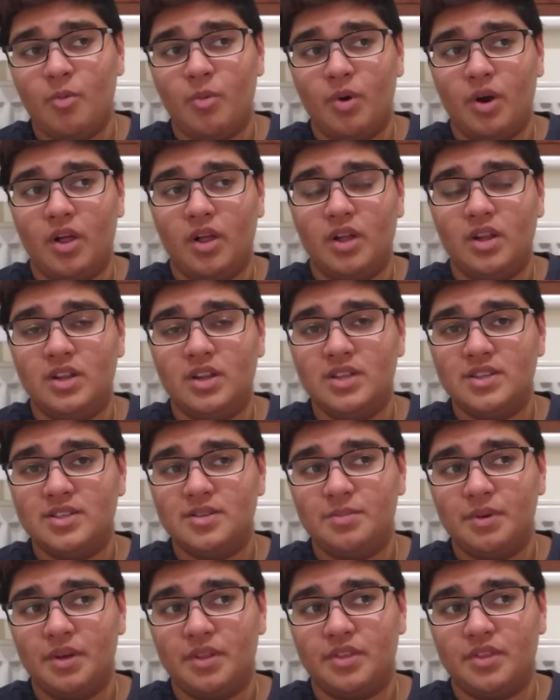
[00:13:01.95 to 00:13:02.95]
well,
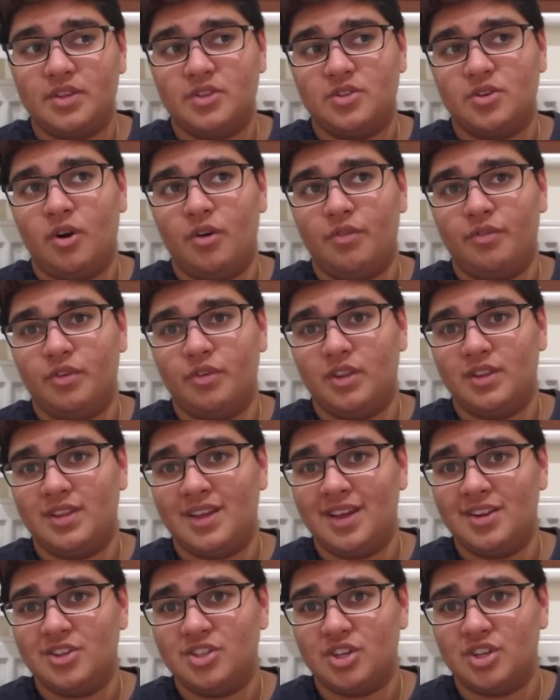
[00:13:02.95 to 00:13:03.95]
Elizabeth is off on a
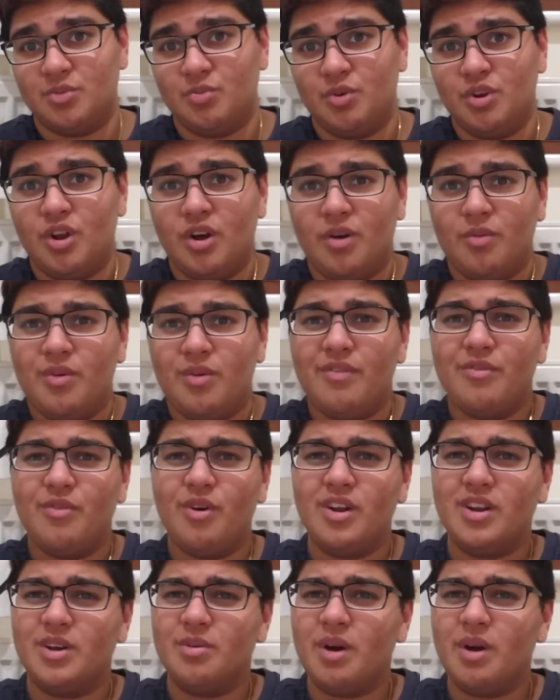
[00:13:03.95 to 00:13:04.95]
tangent. We have
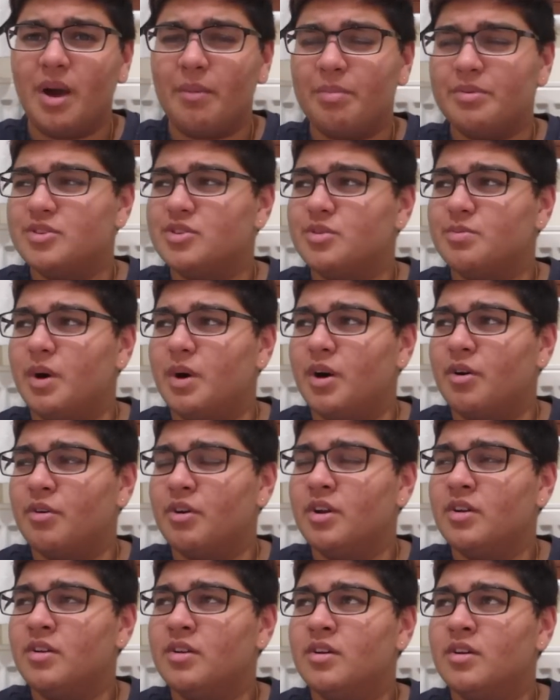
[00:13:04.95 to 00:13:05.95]
no idea what happens to
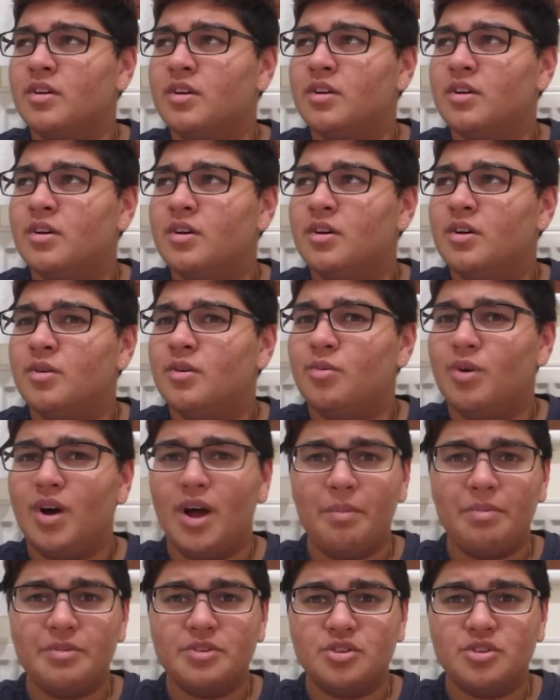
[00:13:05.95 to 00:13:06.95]
Margaret. What
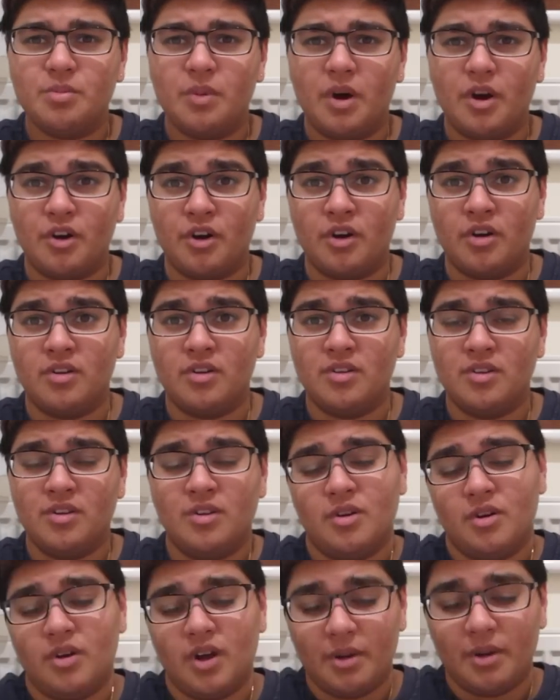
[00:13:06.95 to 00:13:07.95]
happens to Margaret? You
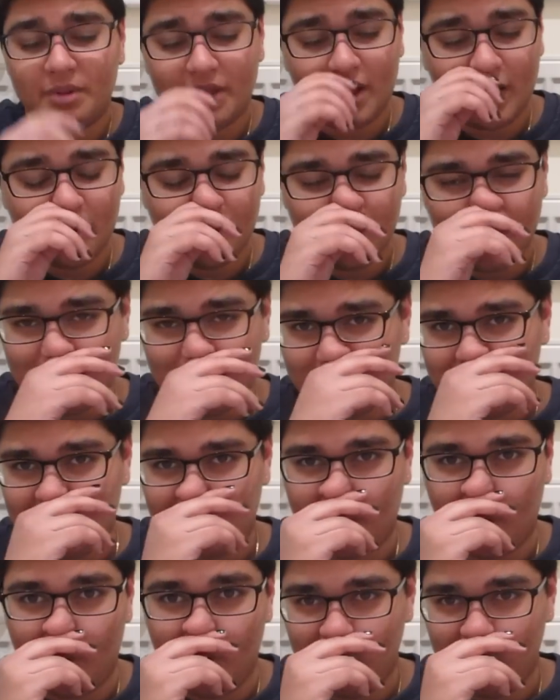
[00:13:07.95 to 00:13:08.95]
know, I mean, I don't think she
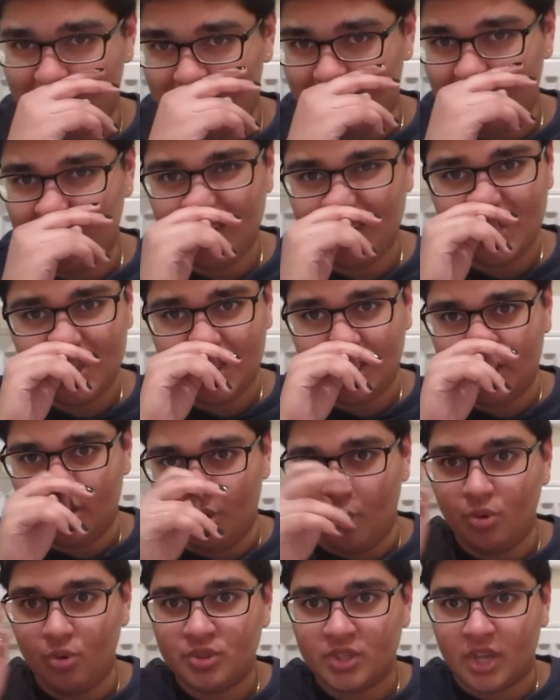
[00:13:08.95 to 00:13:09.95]

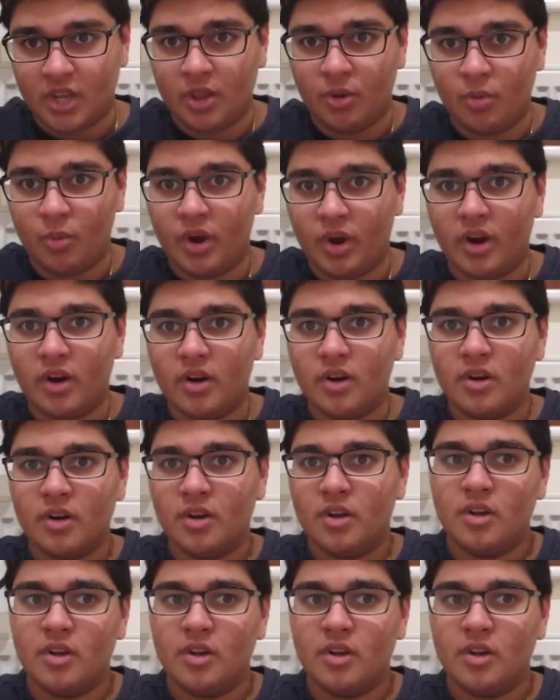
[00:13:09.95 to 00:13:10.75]
goes anywhere.